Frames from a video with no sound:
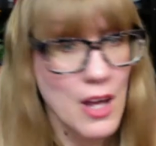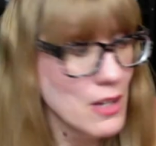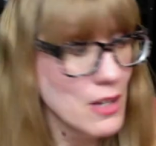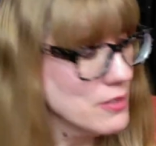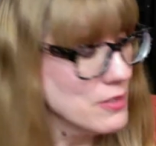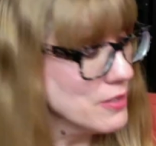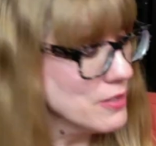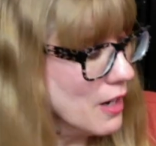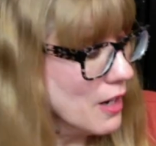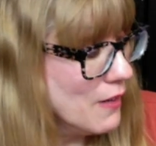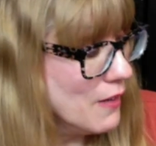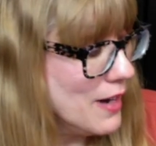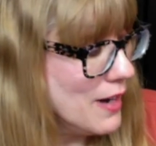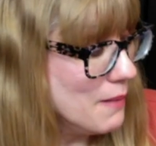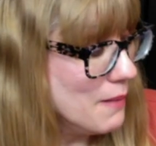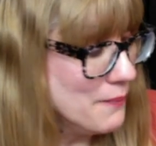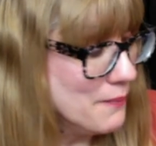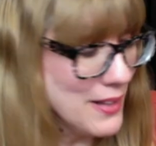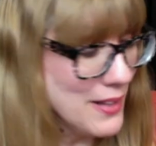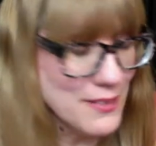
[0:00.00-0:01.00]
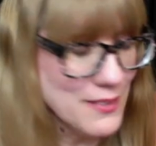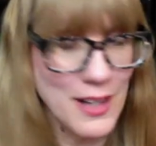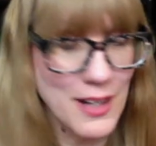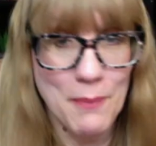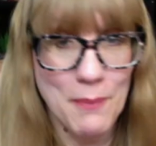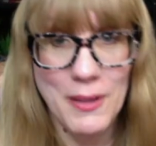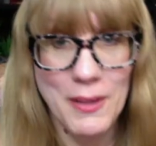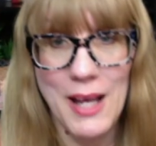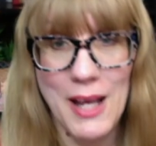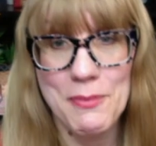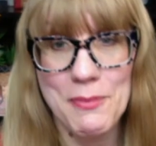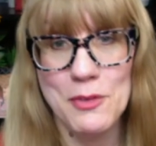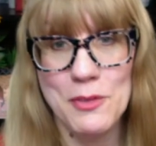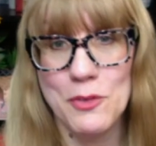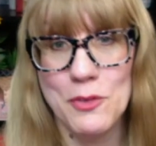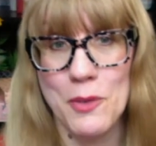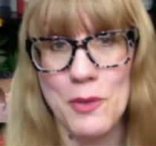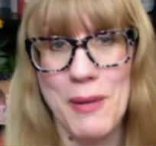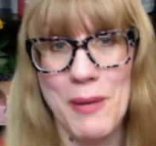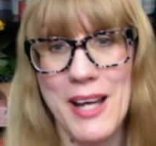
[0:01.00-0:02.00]
So um, that's a couple options
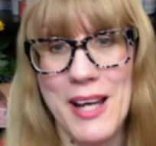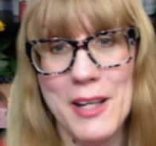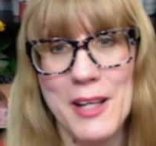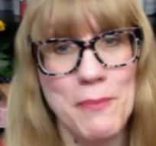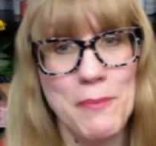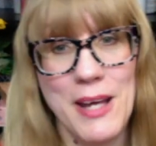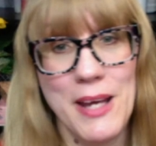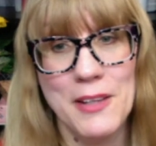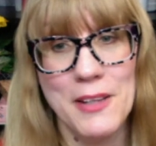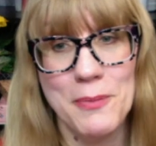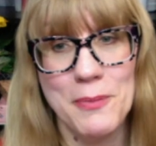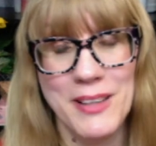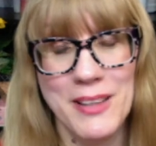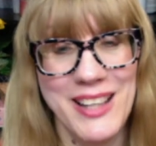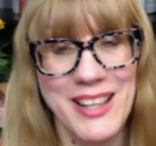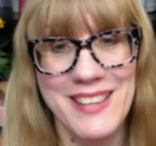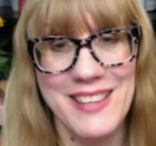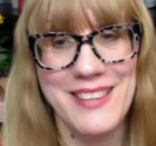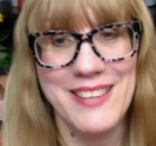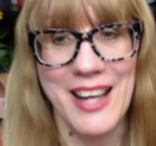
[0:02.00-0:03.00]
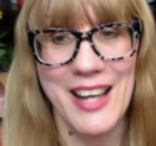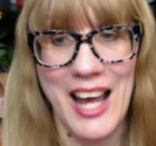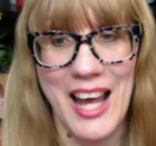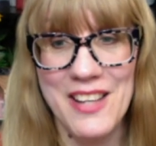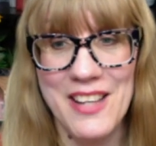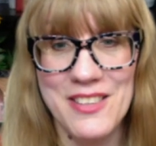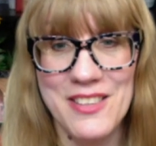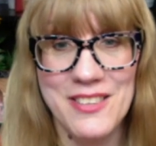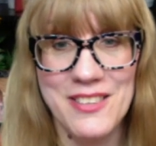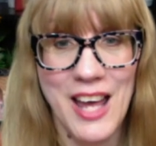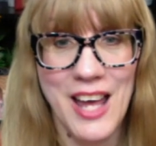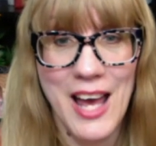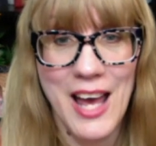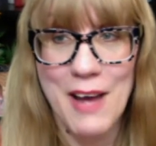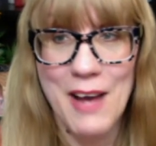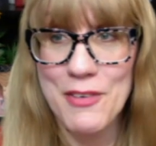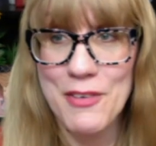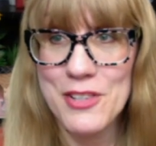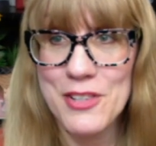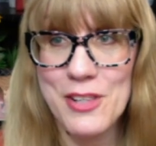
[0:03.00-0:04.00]
with the PocketBacs. But like I said, I just,
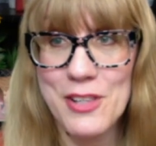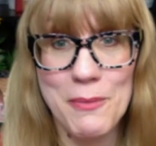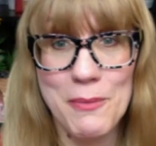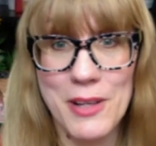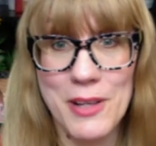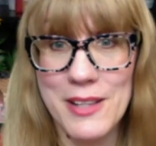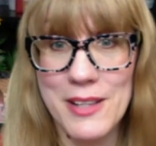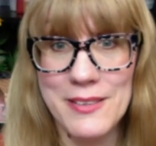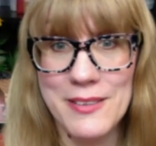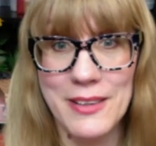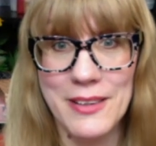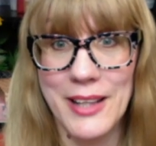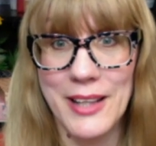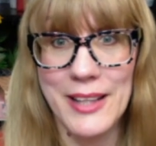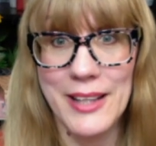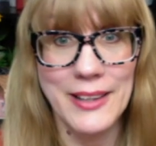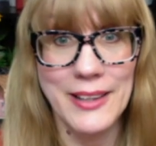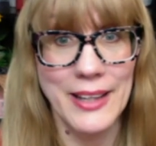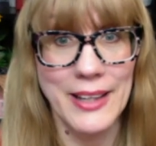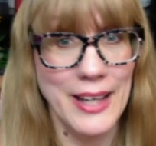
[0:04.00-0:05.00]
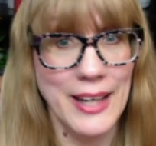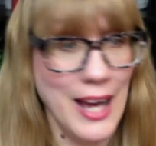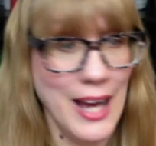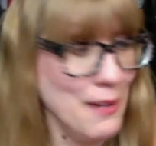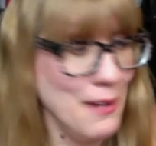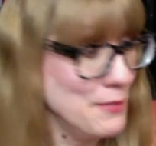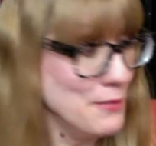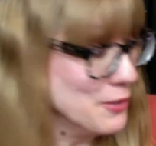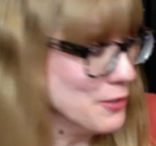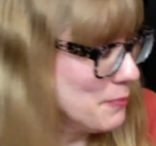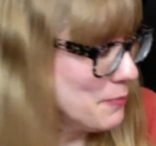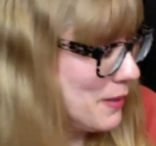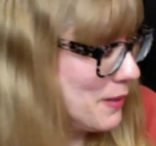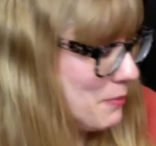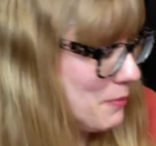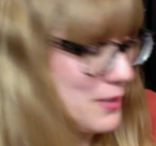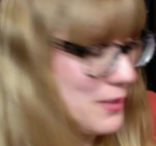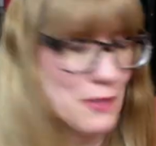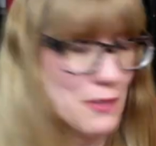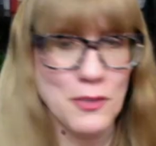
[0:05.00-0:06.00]
for some reason lately, I've just been
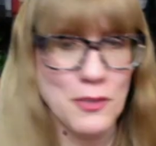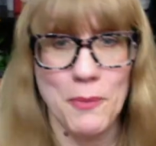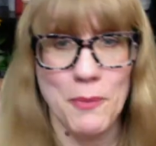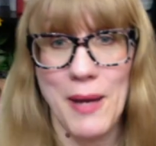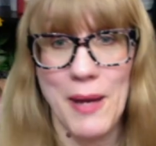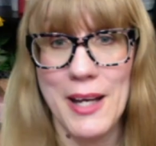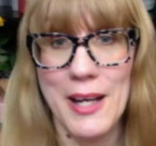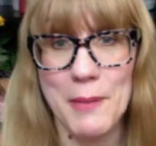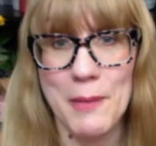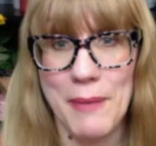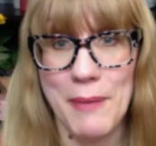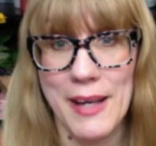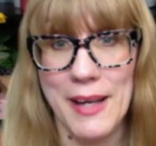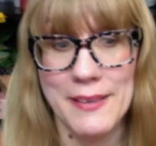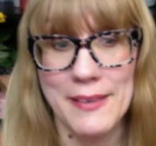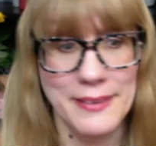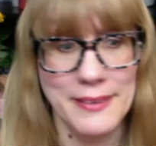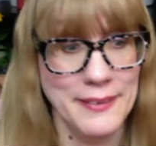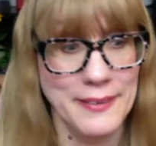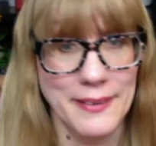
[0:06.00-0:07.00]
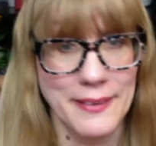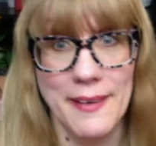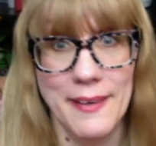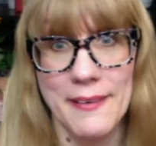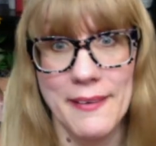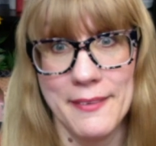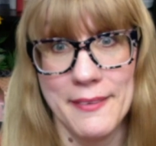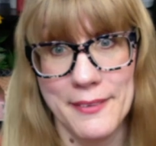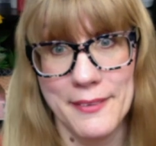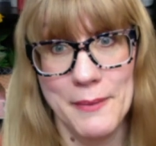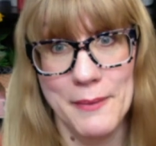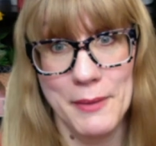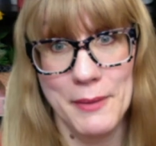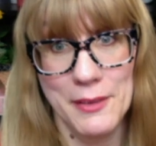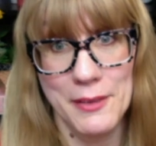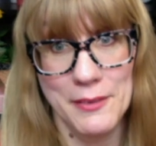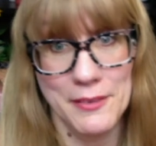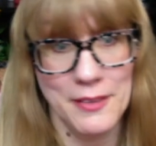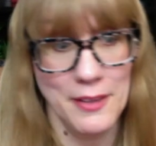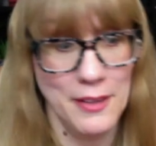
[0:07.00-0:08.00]
obsessed with the PocketBacs in the car. So I've been
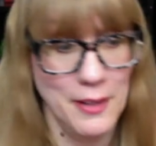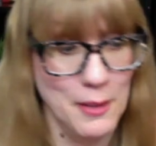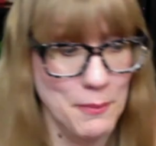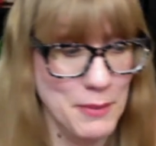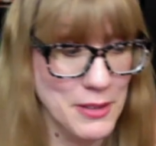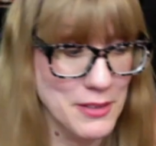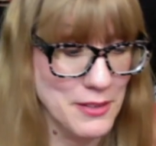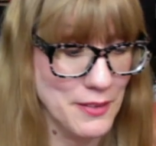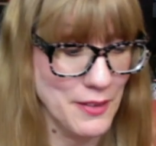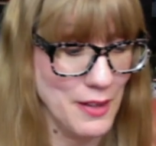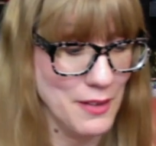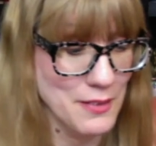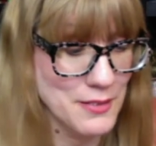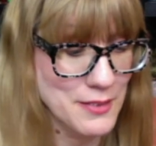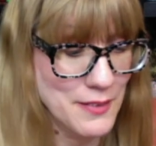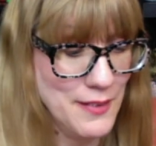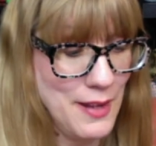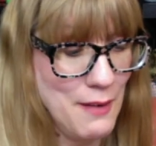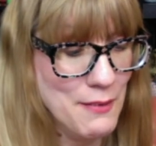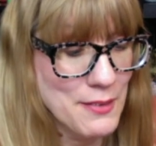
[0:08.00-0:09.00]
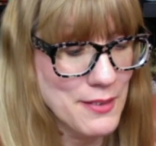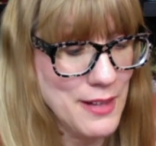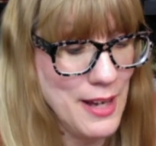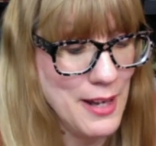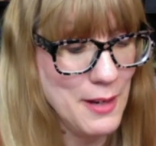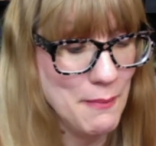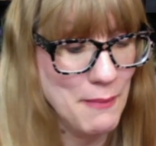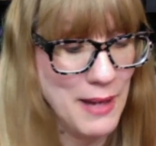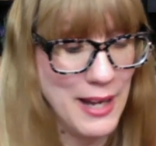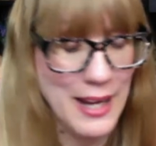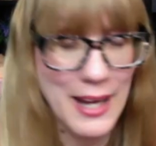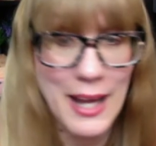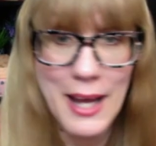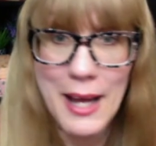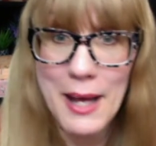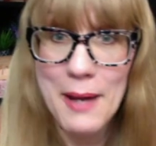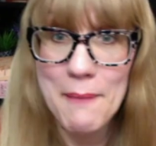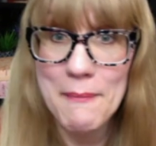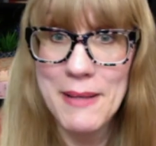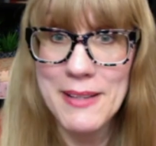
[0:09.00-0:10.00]
using a whole bunch of those. So that was kind of my,
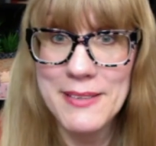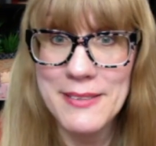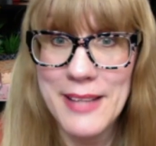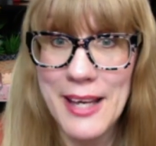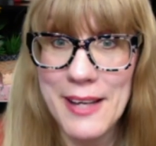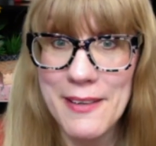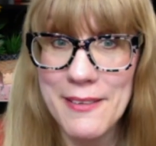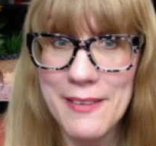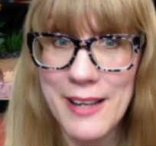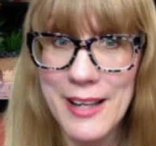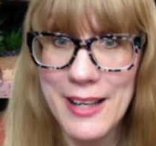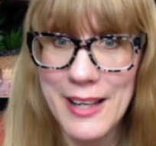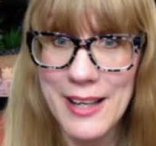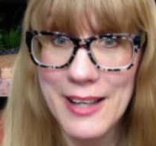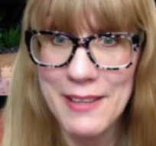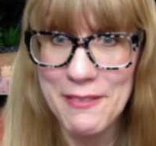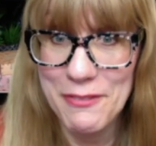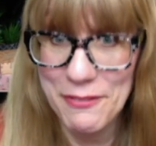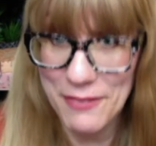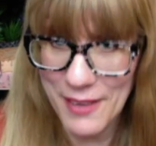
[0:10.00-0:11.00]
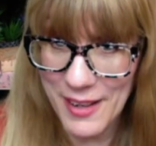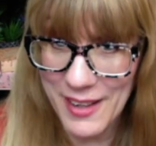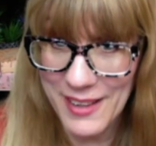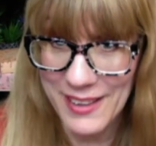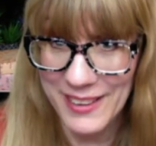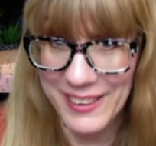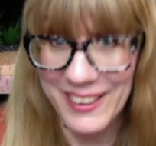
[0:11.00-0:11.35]
my Saturday night fun.